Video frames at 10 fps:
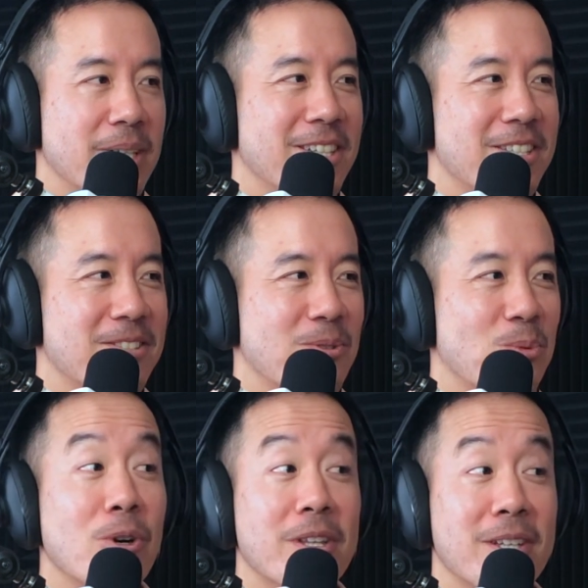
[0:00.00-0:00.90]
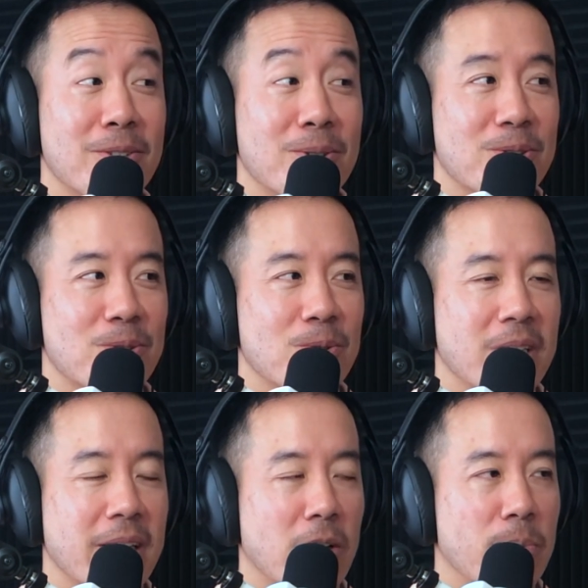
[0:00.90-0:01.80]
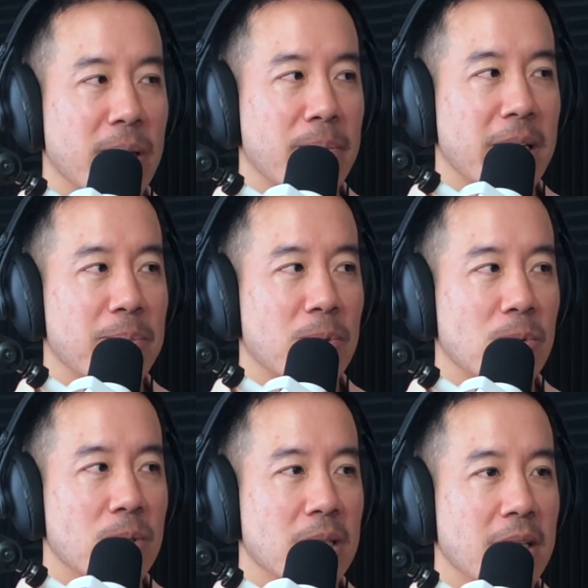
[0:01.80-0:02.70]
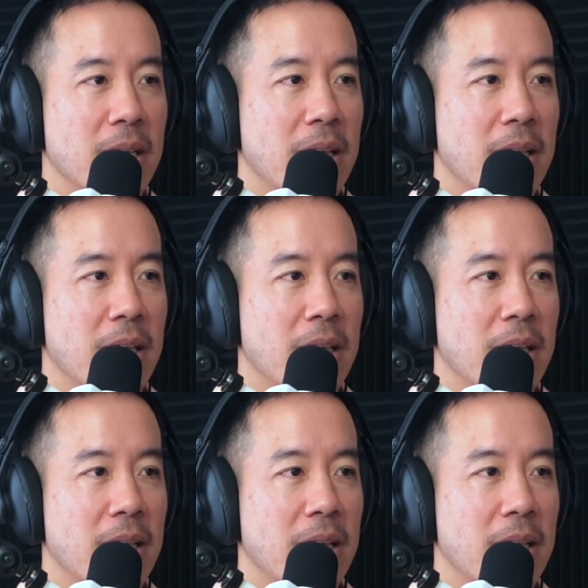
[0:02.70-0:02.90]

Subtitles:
because of the work that you do helping people,